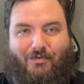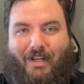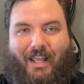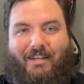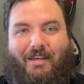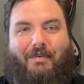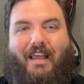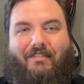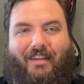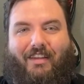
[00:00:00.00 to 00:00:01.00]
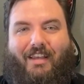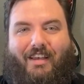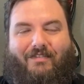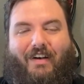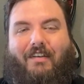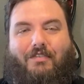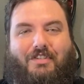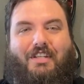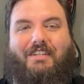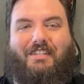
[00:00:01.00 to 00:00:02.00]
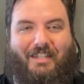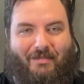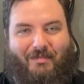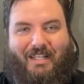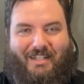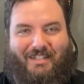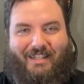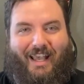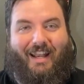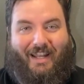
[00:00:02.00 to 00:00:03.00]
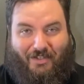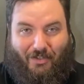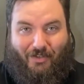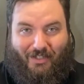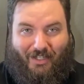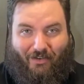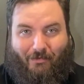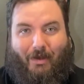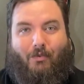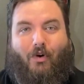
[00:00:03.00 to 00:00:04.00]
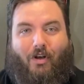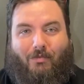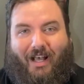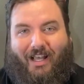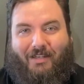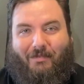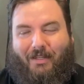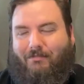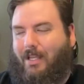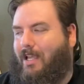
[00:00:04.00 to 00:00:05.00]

We end up having 5 or 6 of them because of that, as you can see on my wall behind me.